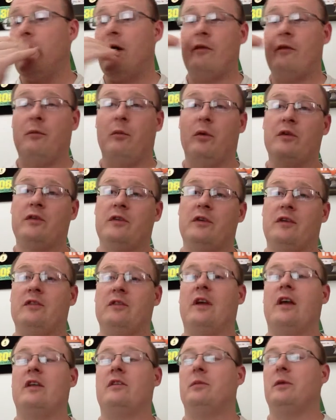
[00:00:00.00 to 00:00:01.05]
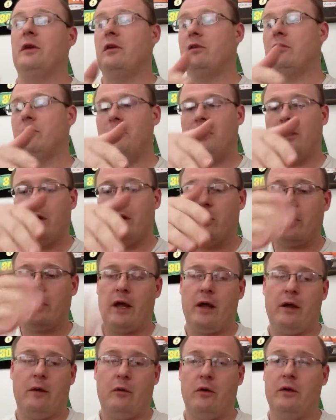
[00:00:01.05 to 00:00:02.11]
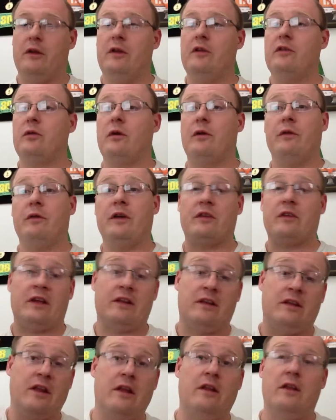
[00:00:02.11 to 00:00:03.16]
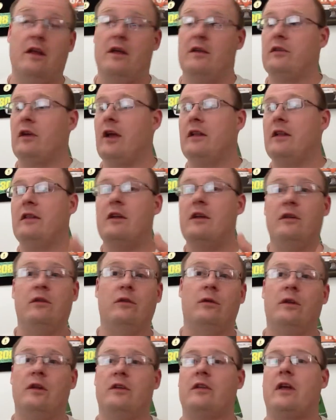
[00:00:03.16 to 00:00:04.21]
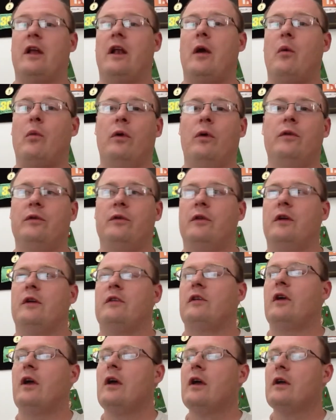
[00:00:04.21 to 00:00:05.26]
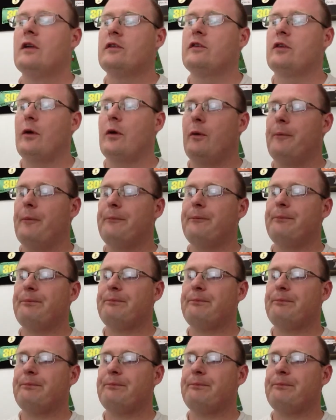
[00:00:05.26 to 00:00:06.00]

have more success because you'll be like, okay, well, in these 12 weeks, I did this, I did do this, and I will do this. So